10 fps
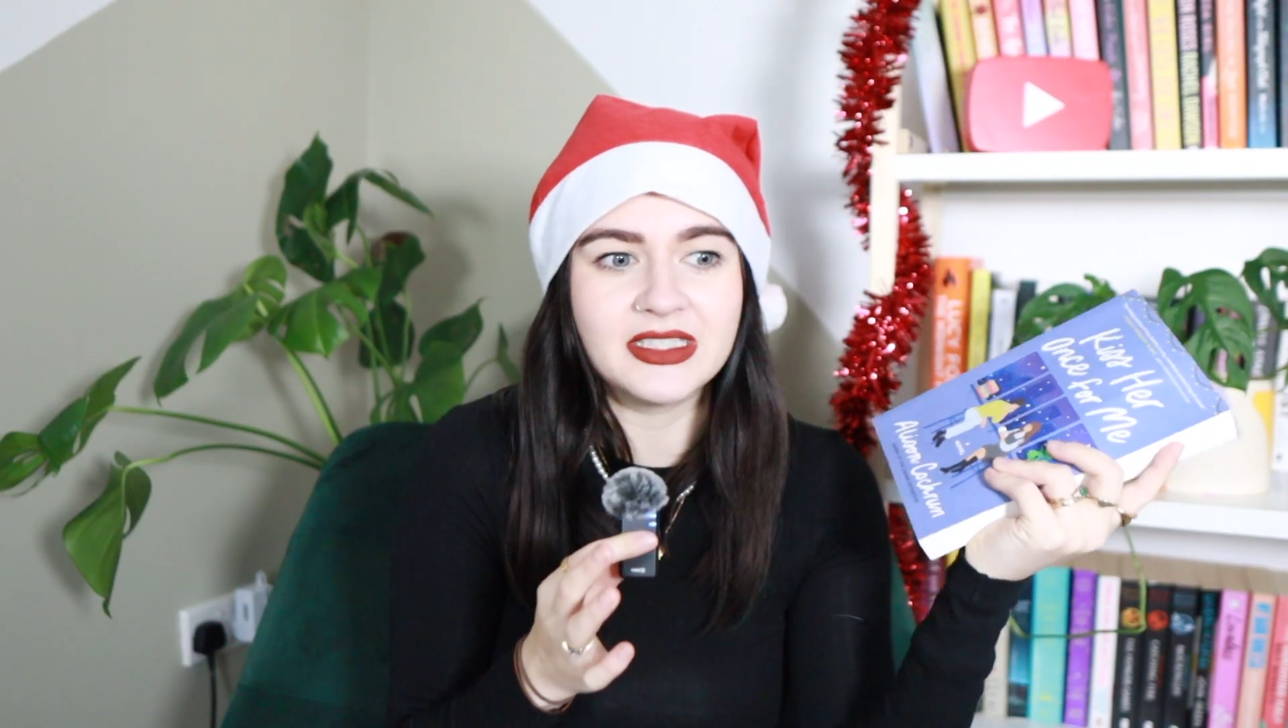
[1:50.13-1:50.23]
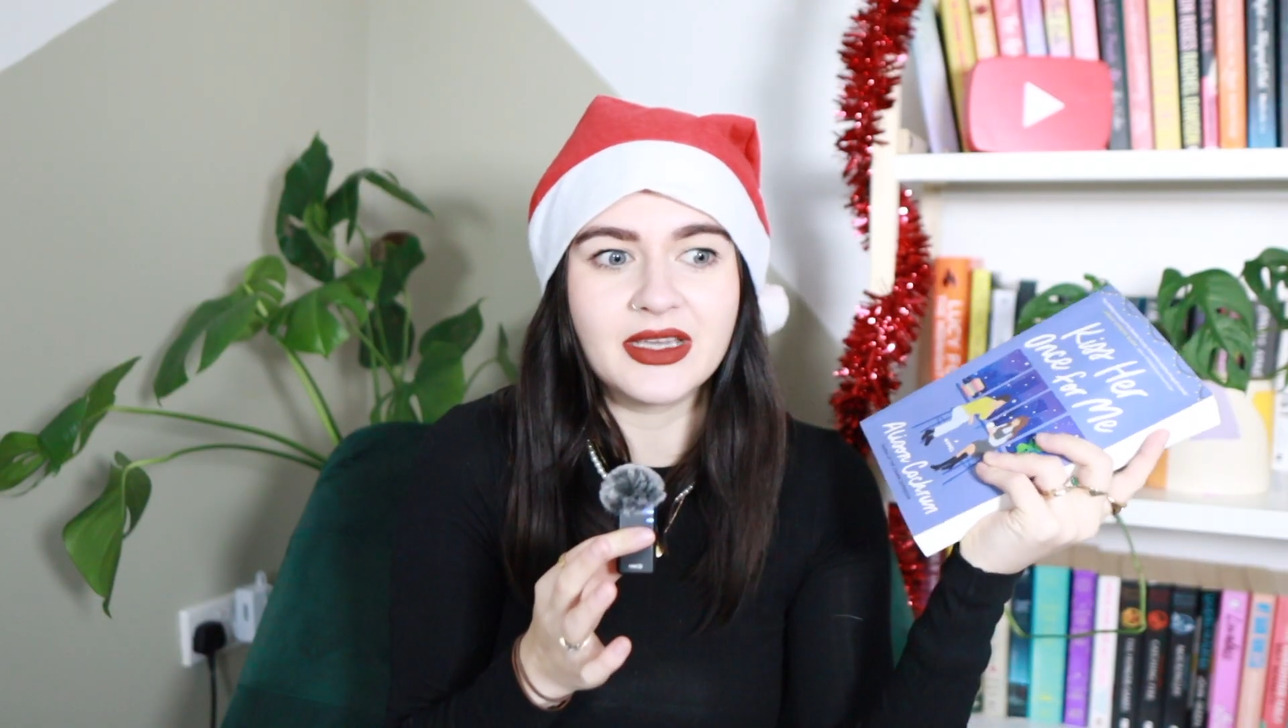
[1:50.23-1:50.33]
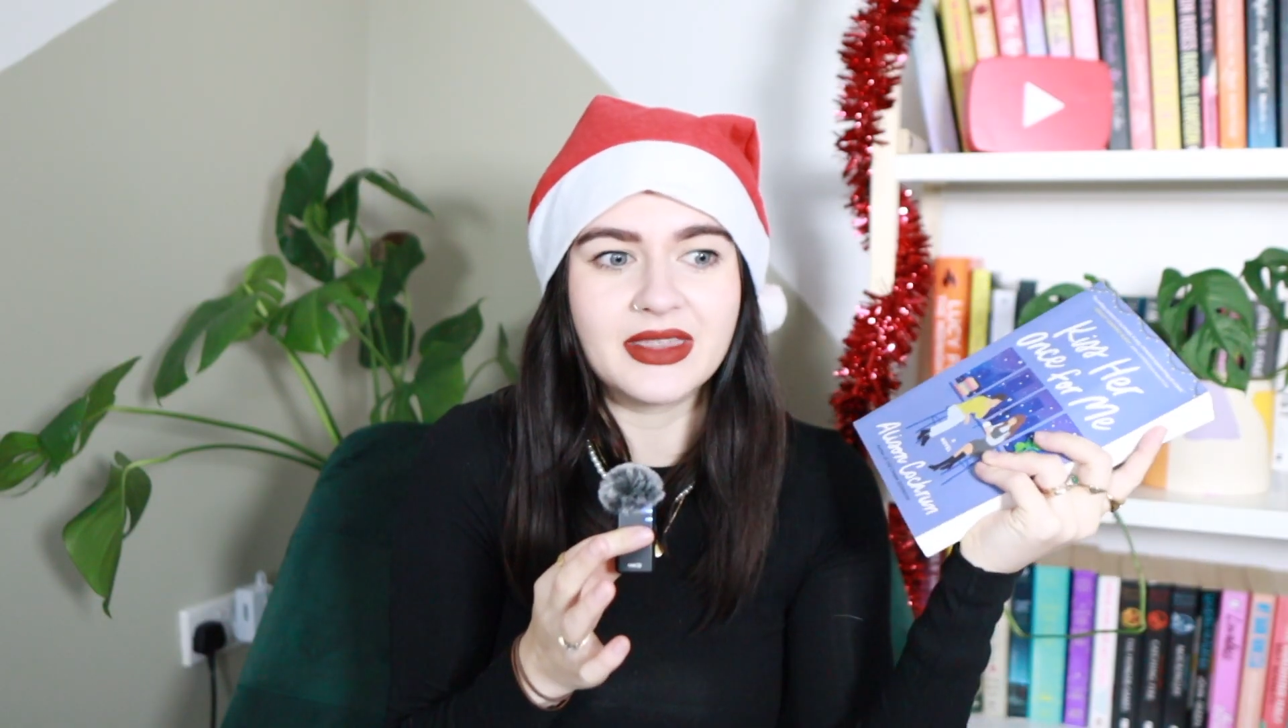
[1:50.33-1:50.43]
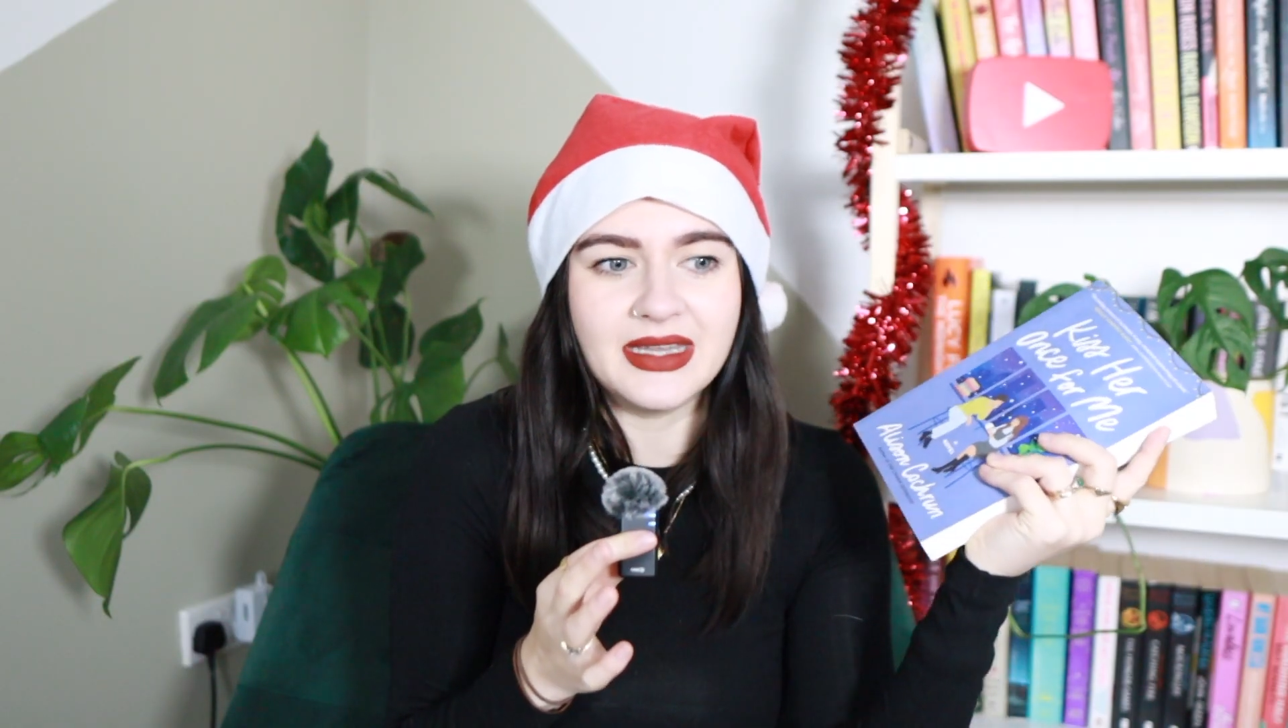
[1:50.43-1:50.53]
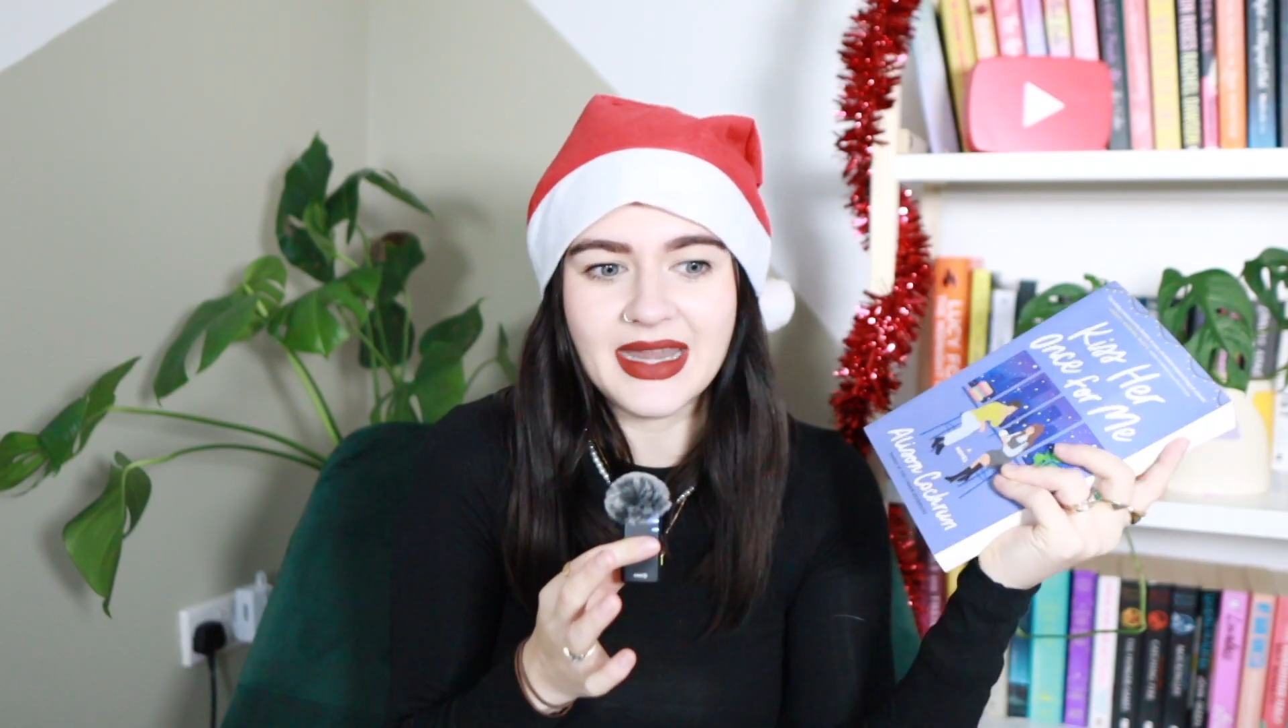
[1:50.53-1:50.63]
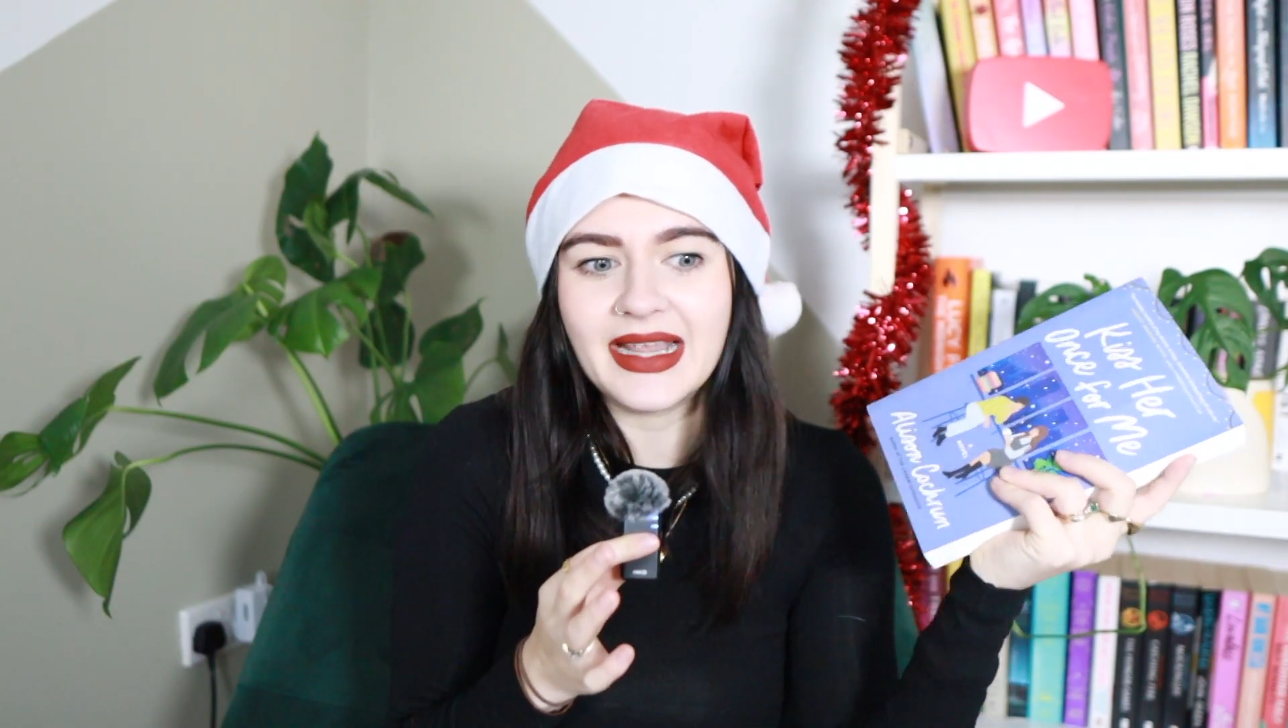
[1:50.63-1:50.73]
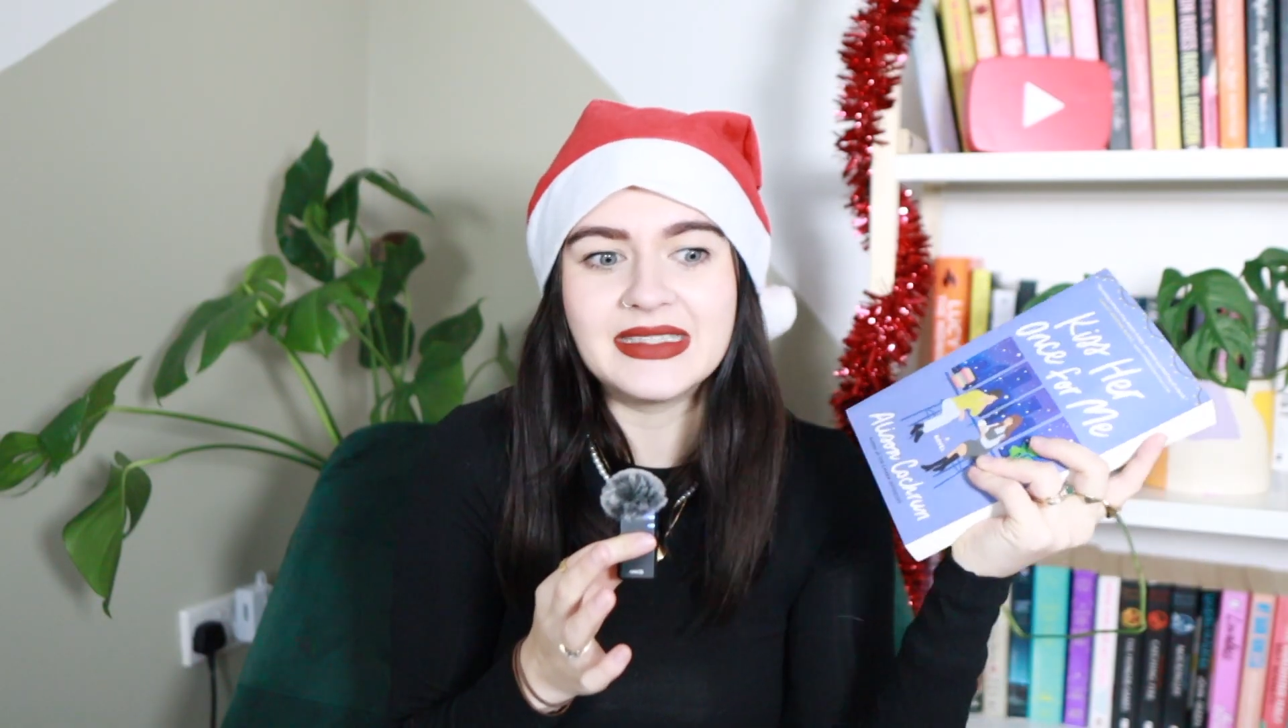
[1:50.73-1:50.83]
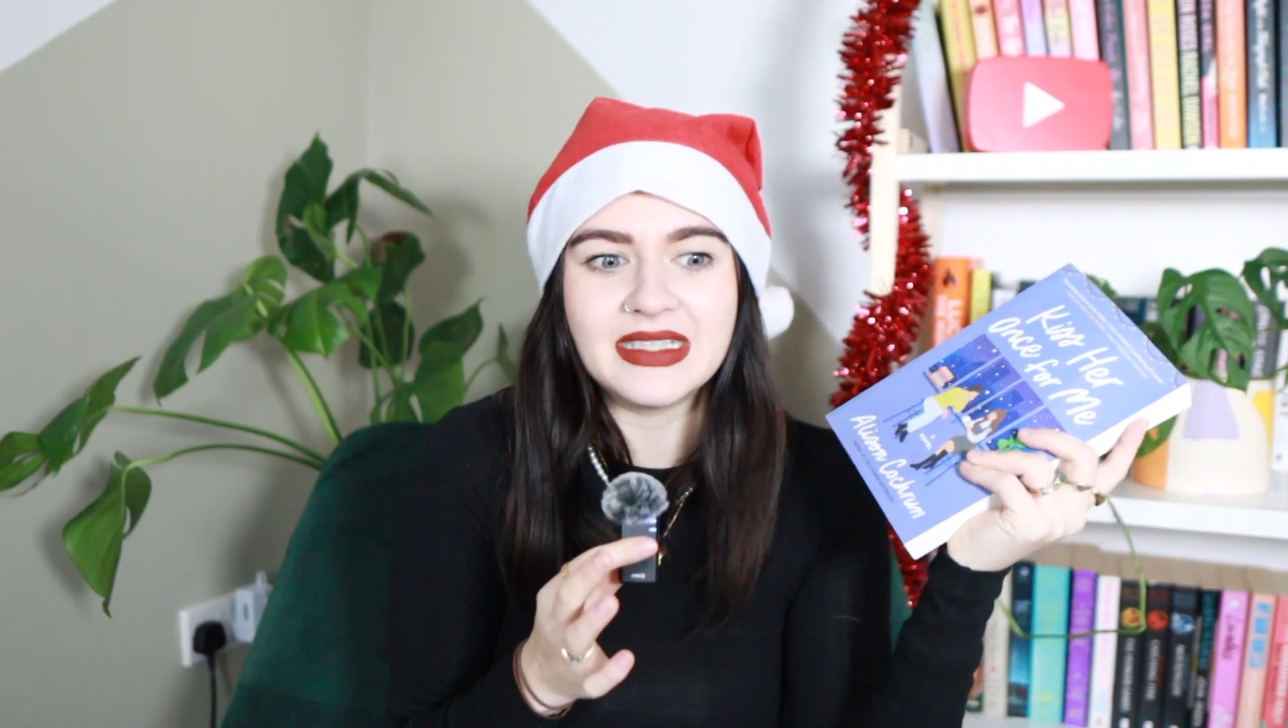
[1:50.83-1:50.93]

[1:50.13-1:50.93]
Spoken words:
the next